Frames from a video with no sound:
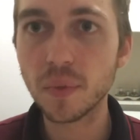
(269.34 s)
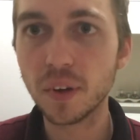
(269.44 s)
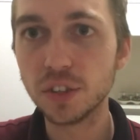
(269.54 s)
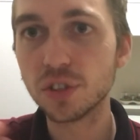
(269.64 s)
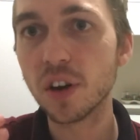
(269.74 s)

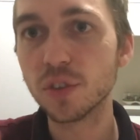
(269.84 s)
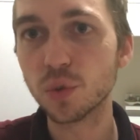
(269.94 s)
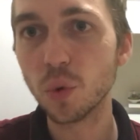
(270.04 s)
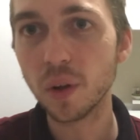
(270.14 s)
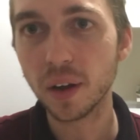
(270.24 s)
And you start
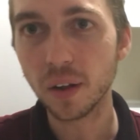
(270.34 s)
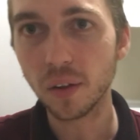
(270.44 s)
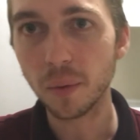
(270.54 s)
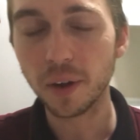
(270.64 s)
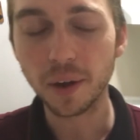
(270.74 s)
drooling a
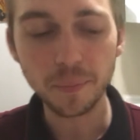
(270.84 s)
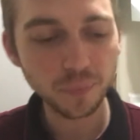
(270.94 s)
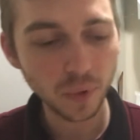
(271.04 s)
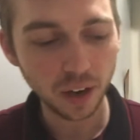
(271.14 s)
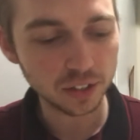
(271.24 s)
little bit.
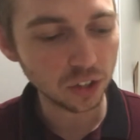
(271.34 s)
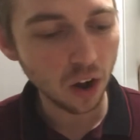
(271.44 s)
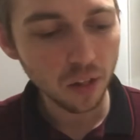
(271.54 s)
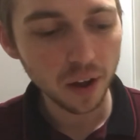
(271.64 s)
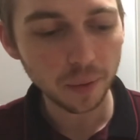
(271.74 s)
It's
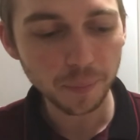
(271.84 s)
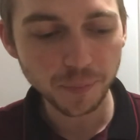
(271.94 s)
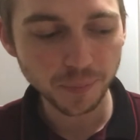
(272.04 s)
not like,